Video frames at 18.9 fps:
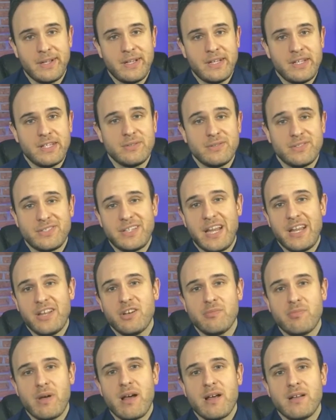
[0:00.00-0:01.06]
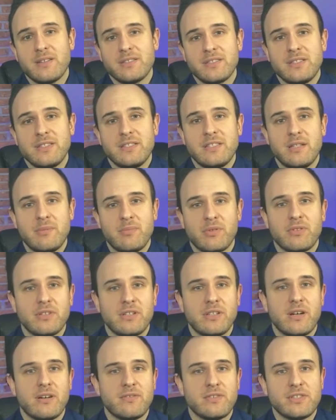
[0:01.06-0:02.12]
So a standard policy typically
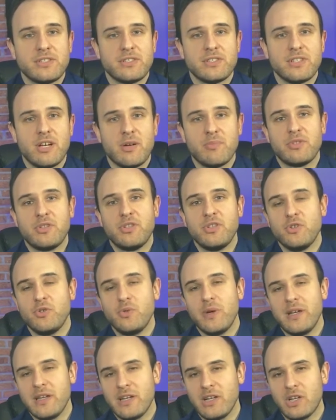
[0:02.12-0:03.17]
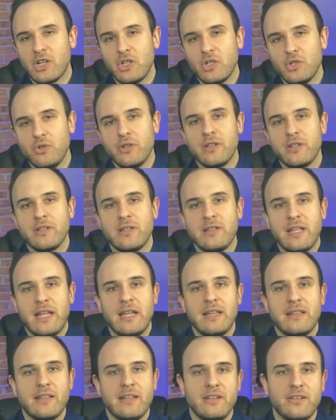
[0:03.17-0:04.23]
covers up to and including the
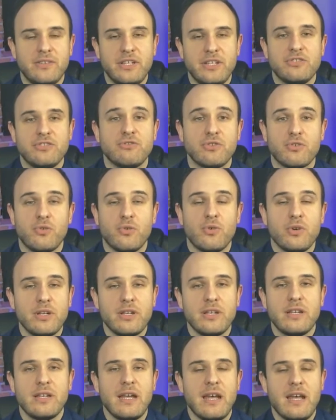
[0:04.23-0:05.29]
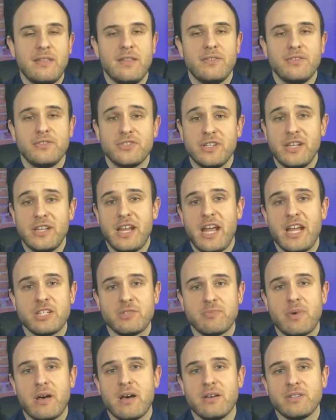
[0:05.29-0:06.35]
date that your deed is recorded, and then there's an
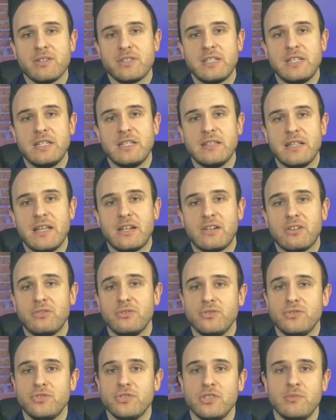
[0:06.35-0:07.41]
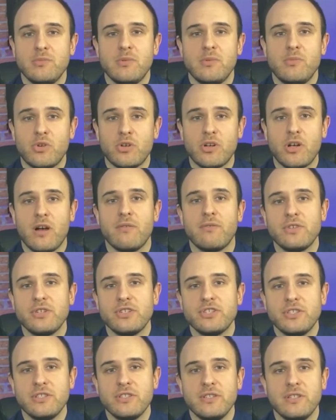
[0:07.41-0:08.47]
enhanced policy, and that includes a little bit more coverage
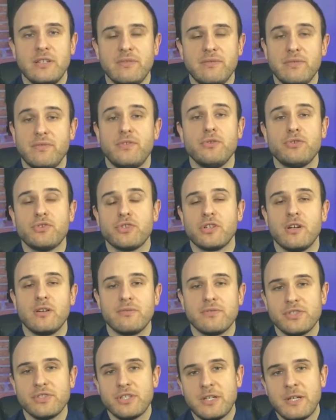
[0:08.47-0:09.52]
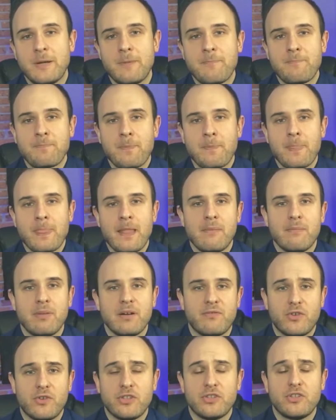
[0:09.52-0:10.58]
and even future coverage. But
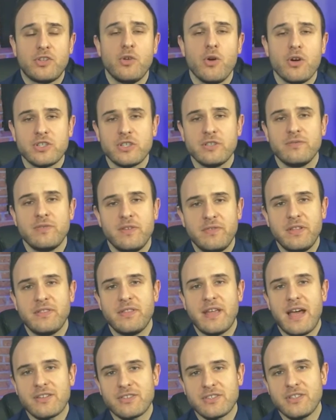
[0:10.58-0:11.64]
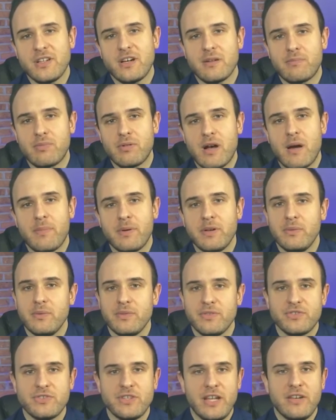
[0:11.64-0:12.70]
for a $250,000 property with
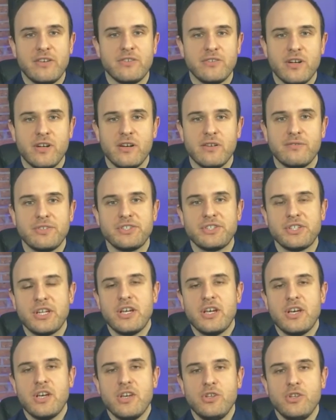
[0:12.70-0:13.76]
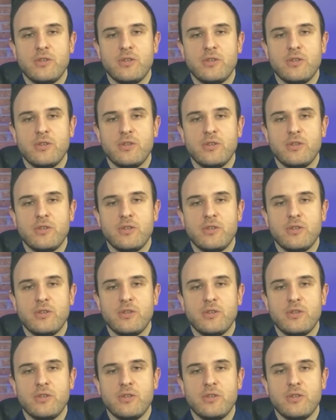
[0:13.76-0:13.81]
standard coverage, you